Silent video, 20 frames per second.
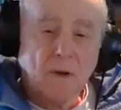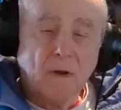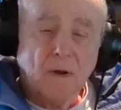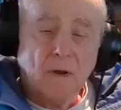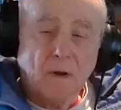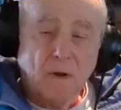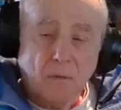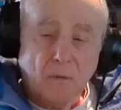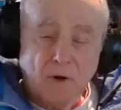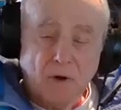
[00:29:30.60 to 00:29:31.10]

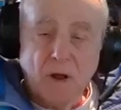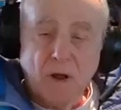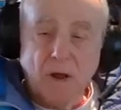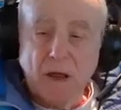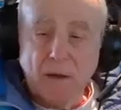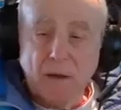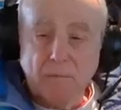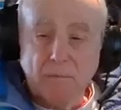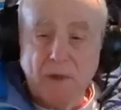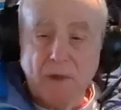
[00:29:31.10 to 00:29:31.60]
um, well
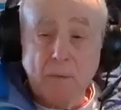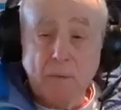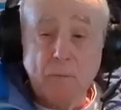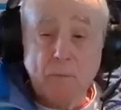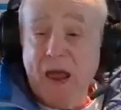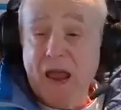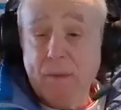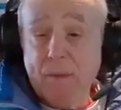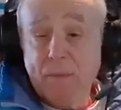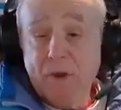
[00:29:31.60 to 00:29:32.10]
and, and
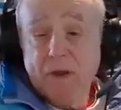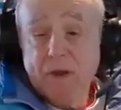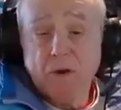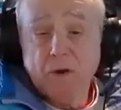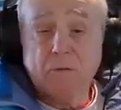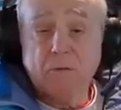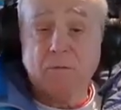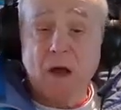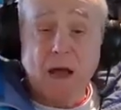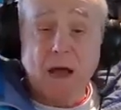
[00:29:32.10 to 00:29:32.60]
maybe
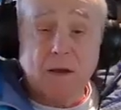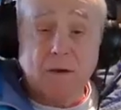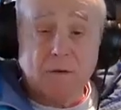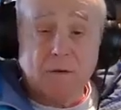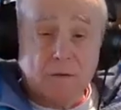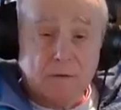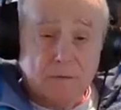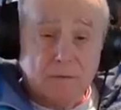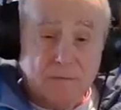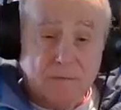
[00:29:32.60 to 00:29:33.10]
you're right
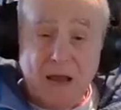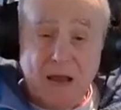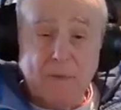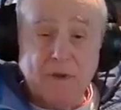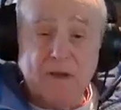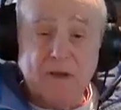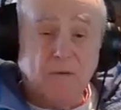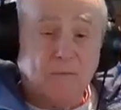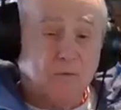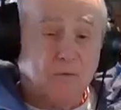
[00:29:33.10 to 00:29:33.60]

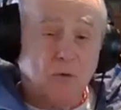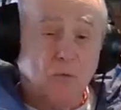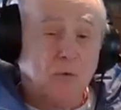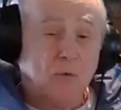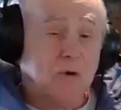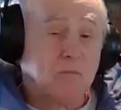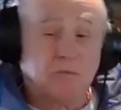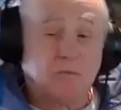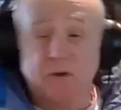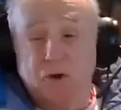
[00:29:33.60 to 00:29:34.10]
maybe yeah. if you
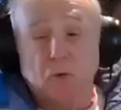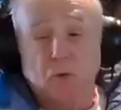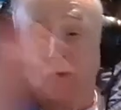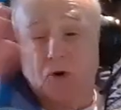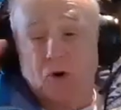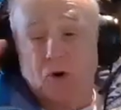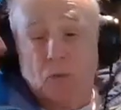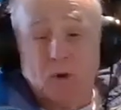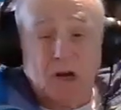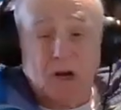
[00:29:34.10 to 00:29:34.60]
were
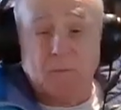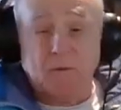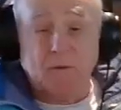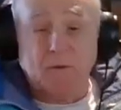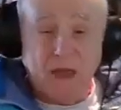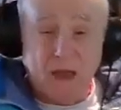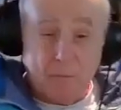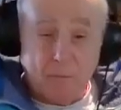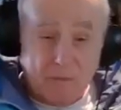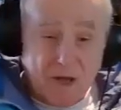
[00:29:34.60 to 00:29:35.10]
cuter whatever
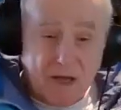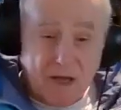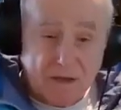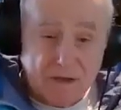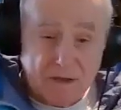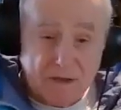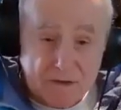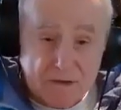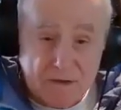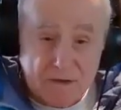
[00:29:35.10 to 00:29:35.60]
that
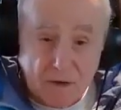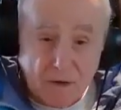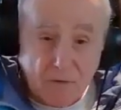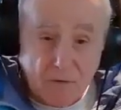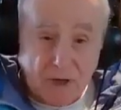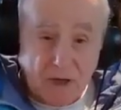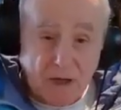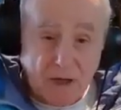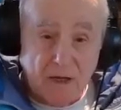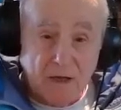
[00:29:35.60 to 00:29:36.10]
means
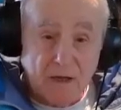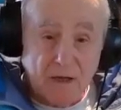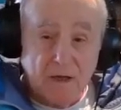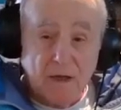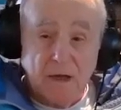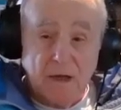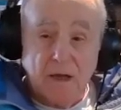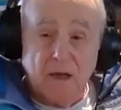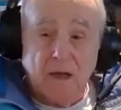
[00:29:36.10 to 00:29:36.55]
okay yeah.